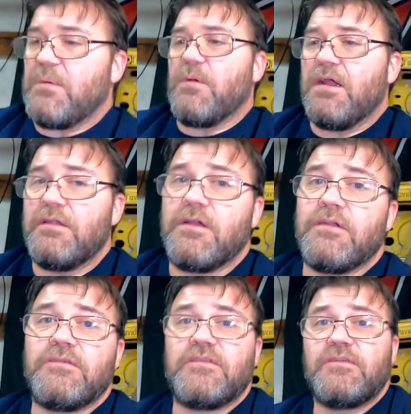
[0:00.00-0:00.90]
wiring
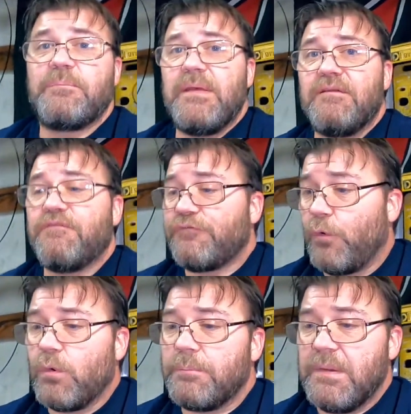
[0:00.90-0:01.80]
harness. It's been
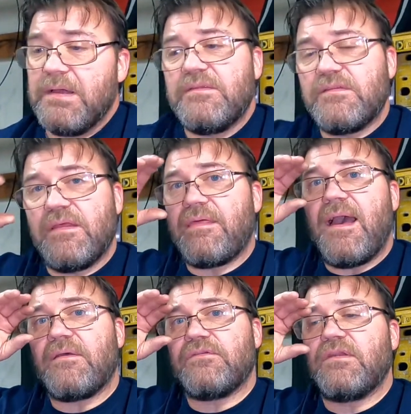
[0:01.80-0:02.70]
4 months and
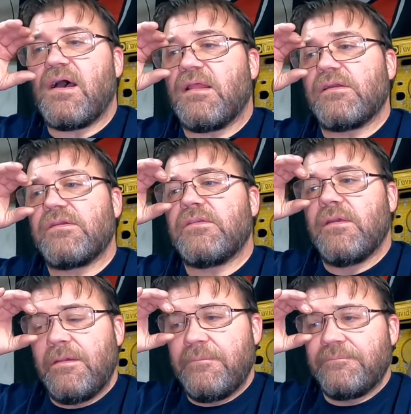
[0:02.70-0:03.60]
$1,000.
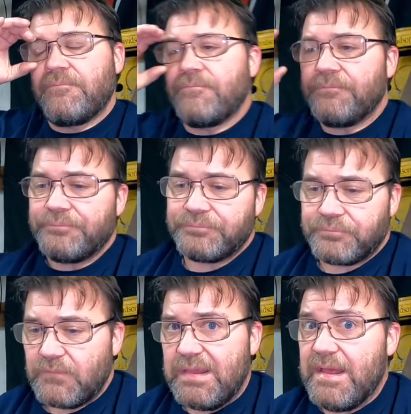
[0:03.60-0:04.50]

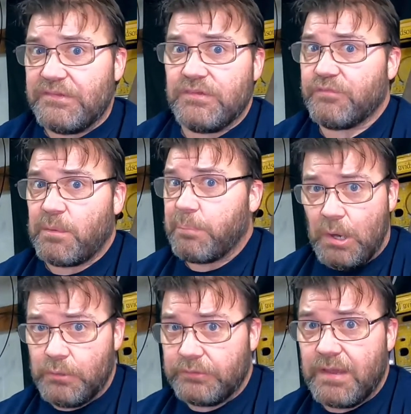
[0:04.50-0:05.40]
And that's just for a
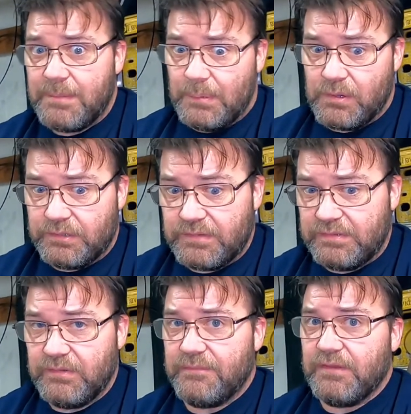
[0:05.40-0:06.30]
prototype harness. I
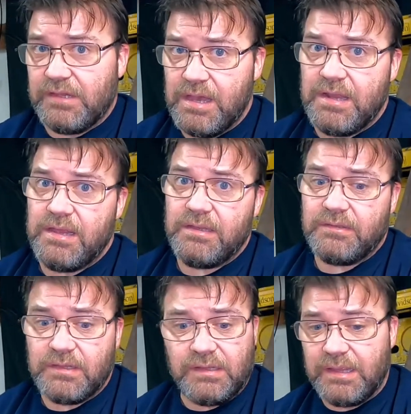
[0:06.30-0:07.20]
still have to cut
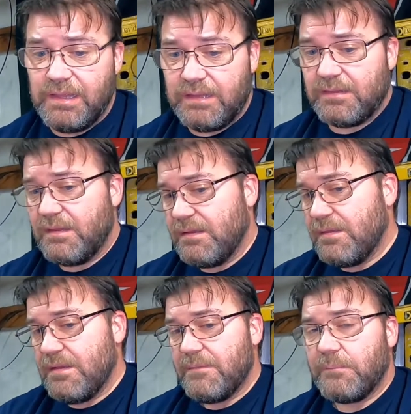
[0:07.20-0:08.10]
it to length,
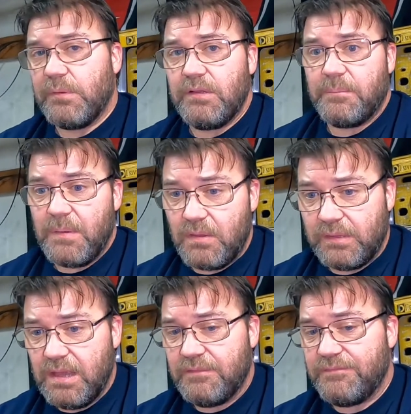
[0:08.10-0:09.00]
put in the
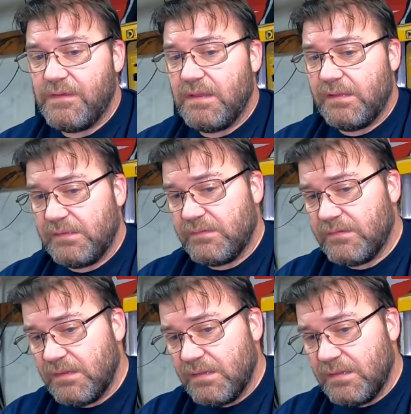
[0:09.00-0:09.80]
bulkhead fittings.